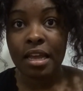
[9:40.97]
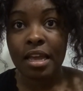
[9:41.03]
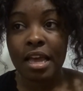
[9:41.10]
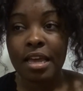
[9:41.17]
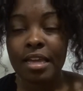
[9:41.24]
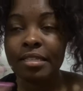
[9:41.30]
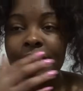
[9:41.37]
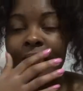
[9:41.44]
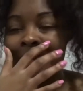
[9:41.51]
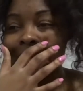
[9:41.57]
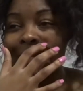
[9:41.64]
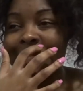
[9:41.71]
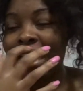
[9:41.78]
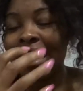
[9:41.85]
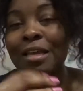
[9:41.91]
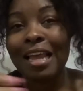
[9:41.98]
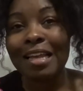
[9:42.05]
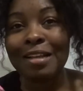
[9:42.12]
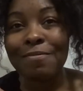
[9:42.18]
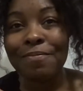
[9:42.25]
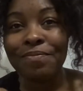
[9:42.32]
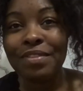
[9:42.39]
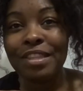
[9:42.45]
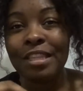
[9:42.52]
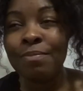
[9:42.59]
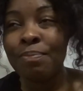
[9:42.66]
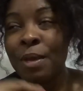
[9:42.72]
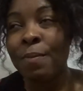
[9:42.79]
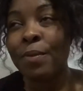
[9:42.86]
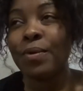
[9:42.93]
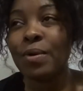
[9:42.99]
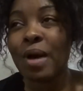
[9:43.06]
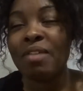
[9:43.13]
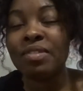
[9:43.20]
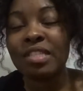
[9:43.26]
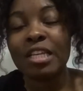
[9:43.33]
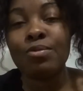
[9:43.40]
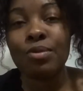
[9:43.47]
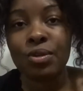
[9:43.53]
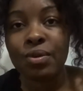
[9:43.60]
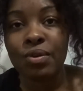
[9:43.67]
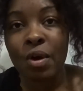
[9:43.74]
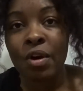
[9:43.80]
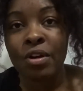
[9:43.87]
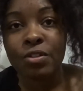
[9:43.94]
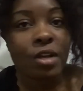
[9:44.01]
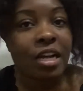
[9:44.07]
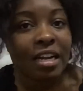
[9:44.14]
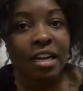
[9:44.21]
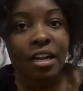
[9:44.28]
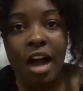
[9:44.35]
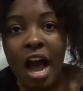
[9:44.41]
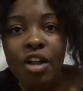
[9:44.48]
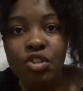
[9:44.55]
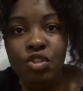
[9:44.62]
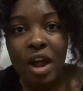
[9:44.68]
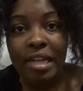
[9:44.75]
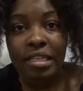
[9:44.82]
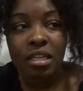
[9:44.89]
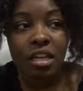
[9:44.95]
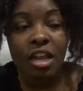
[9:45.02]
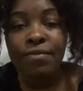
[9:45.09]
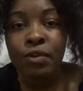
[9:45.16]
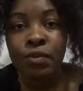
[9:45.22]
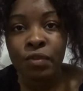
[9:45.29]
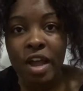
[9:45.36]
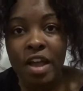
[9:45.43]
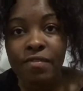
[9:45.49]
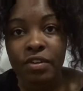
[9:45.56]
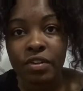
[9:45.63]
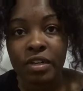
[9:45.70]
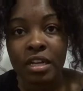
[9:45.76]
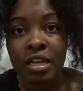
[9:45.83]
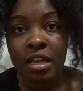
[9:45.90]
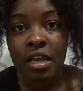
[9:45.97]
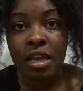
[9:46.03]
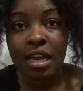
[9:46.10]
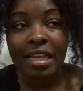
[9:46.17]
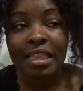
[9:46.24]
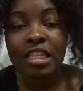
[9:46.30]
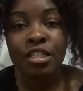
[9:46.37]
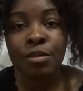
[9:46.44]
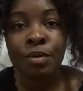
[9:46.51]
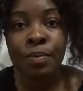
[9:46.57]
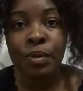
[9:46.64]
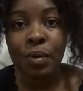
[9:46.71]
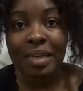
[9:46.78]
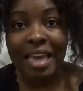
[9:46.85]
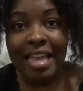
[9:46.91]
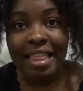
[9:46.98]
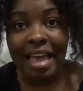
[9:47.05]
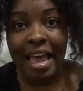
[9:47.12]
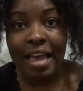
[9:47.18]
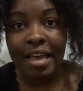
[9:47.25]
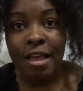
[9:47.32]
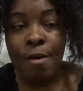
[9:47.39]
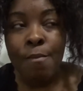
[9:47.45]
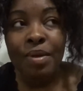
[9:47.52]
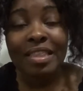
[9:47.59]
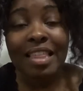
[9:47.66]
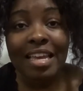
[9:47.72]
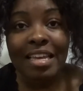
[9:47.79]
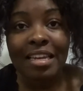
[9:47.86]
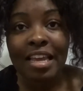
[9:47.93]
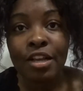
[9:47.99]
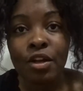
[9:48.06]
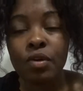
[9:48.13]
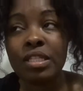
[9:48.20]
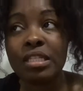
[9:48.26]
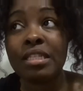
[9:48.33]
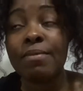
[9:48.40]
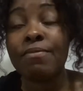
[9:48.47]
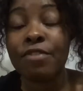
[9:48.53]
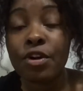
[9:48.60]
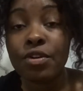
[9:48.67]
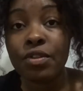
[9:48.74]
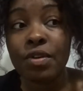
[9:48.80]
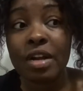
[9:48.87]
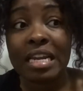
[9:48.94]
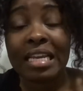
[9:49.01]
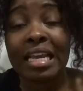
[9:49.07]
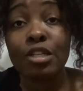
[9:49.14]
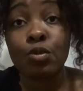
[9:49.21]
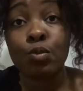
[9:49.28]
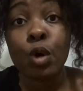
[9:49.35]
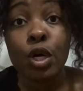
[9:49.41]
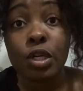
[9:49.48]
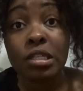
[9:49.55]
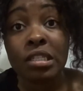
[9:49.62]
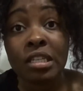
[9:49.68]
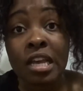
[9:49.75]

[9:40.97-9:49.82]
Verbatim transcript: it's like, it's like, like, people who have sex with you aren't signing a contract to love you forever. And I think some people don't get that. But then it goes a step further and it gets worse